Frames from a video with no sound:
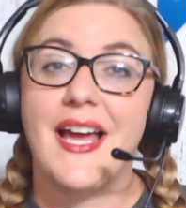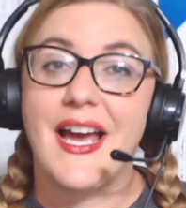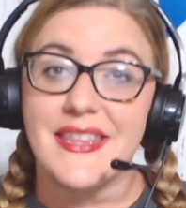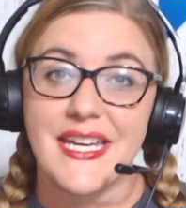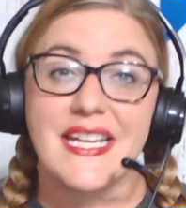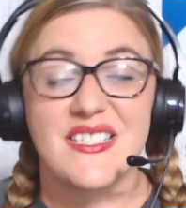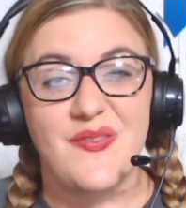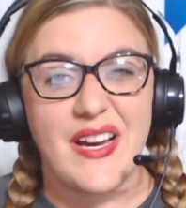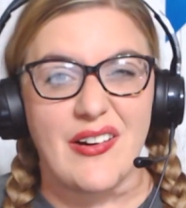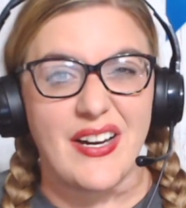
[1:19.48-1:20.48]
I think it's
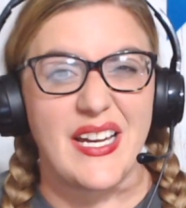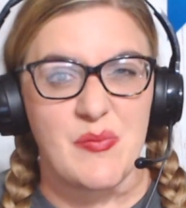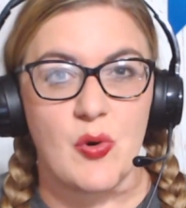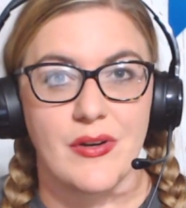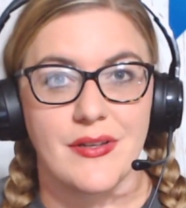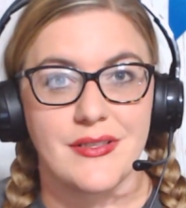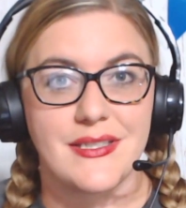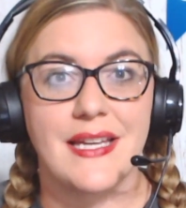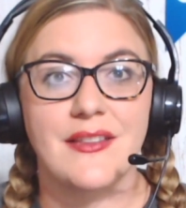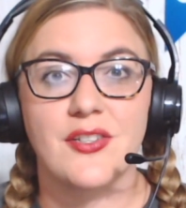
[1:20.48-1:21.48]
very important.
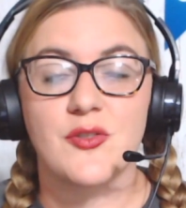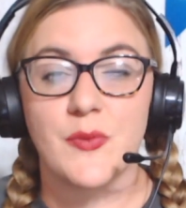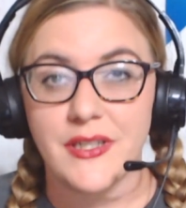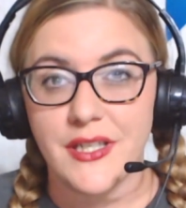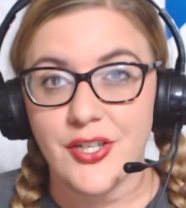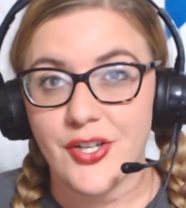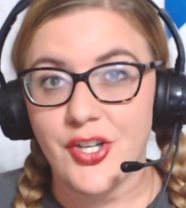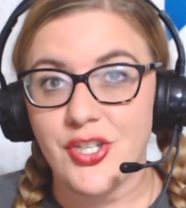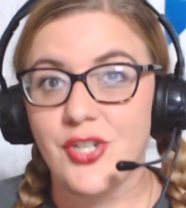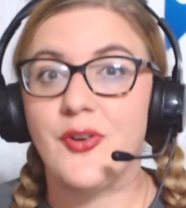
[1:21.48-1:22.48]
It looks really good
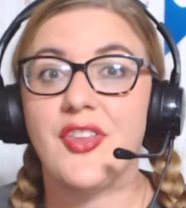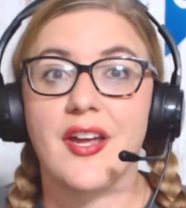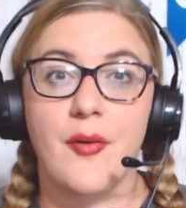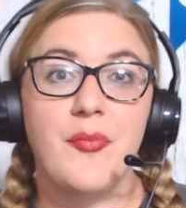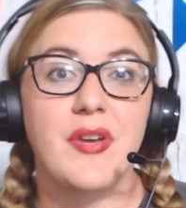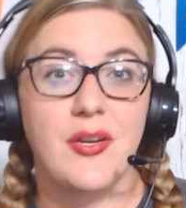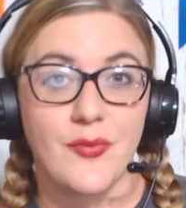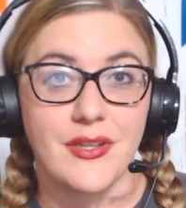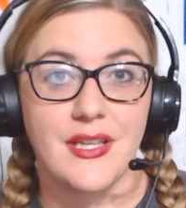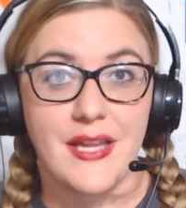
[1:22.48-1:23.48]
on you and the company
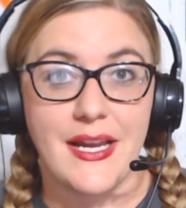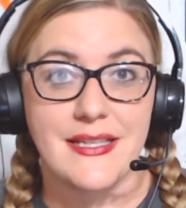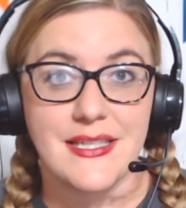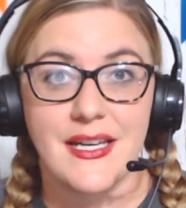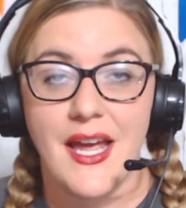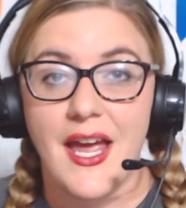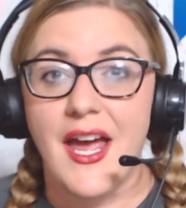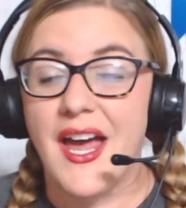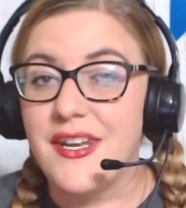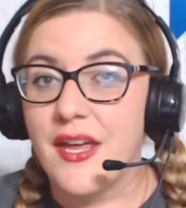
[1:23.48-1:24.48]
really likes it.
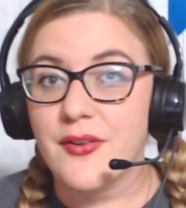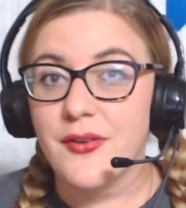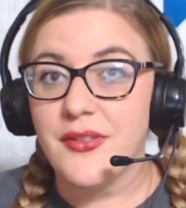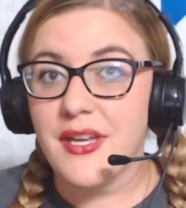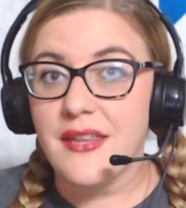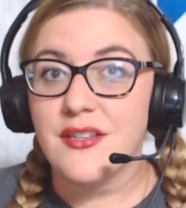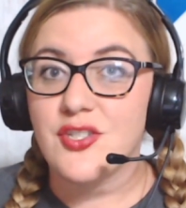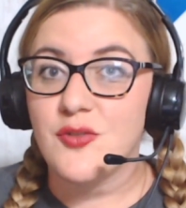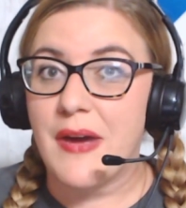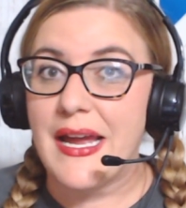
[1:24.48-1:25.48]
Another thing that
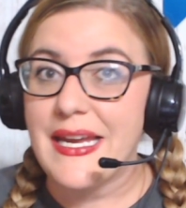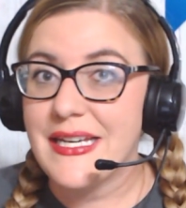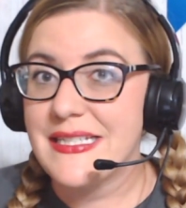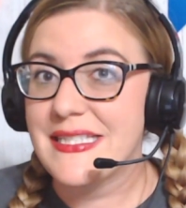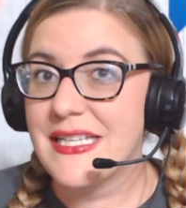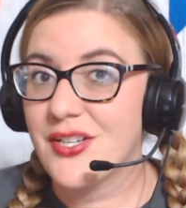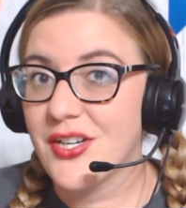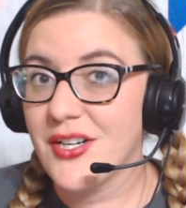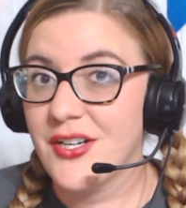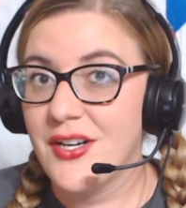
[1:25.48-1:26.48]
you might
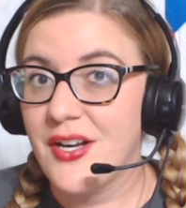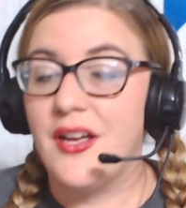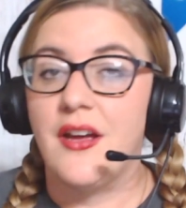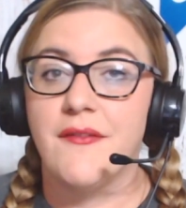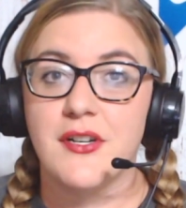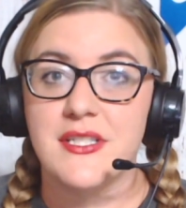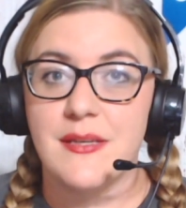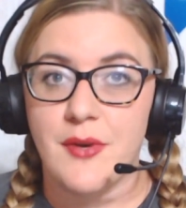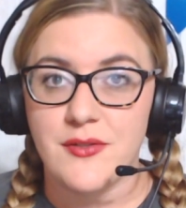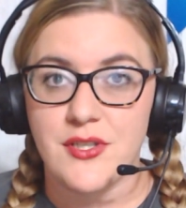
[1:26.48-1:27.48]
consider for
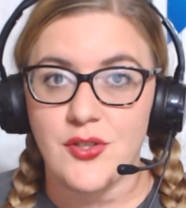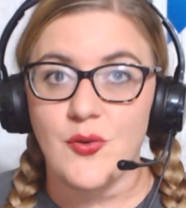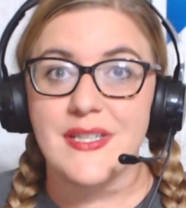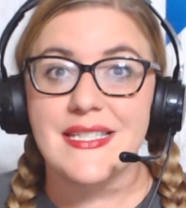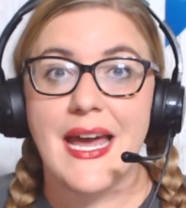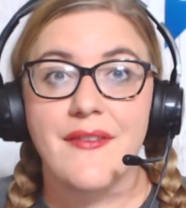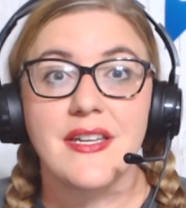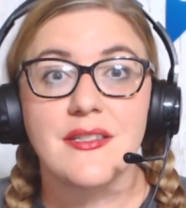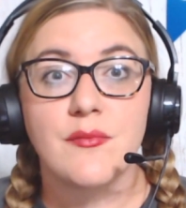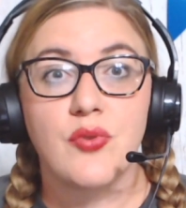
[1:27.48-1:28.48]
Demo 2 is having
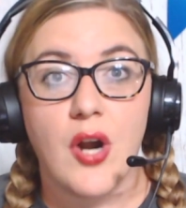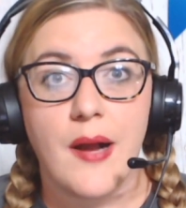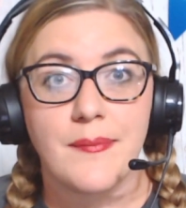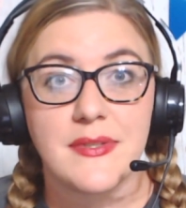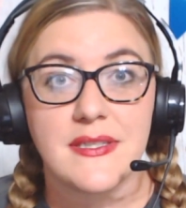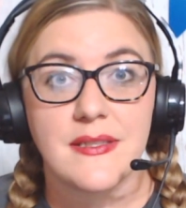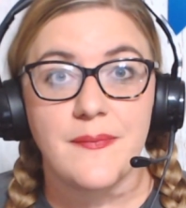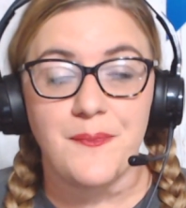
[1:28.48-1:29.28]
some props.